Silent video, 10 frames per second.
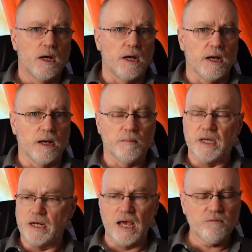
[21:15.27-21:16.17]

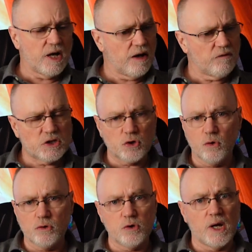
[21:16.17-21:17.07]
And every
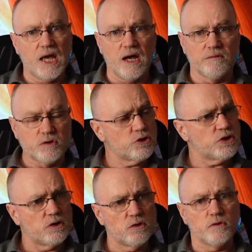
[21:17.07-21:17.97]
tool you have, you
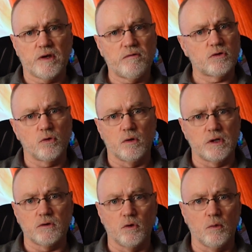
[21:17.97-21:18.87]
should use every tool
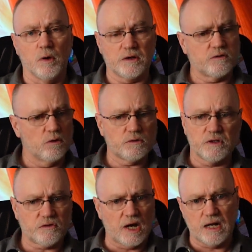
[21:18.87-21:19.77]
in your toolbox. Don't
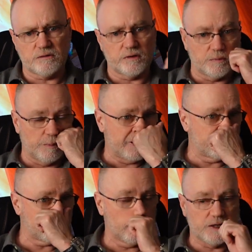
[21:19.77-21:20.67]
discard something
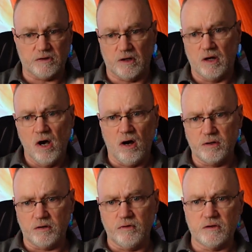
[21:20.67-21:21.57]
because somebody said, oh,
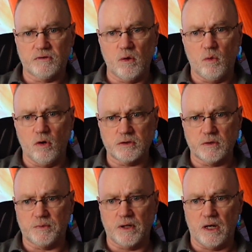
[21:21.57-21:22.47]
the Greeks, they
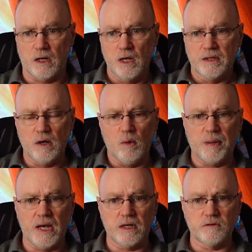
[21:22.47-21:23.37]
worshipped, they were
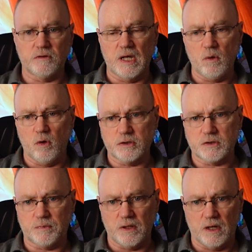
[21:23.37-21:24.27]
pagans and they
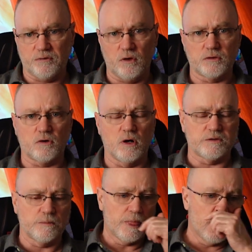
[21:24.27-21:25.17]
worshipped false
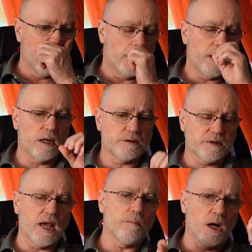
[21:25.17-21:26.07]
gods. Hey,
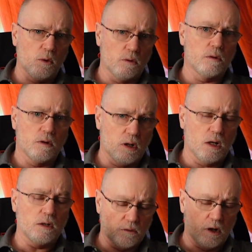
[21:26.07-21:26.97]
time out.
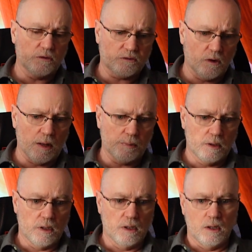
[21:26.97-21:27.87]
I'll stop.
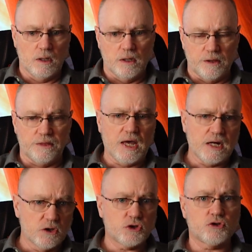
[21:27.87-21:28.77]

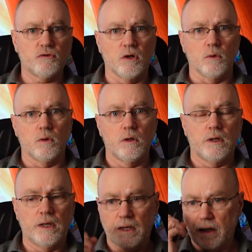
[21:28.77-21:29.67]
That is true.
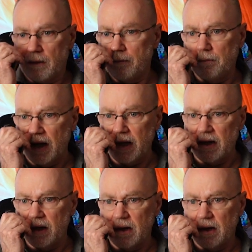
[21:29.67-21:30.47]
But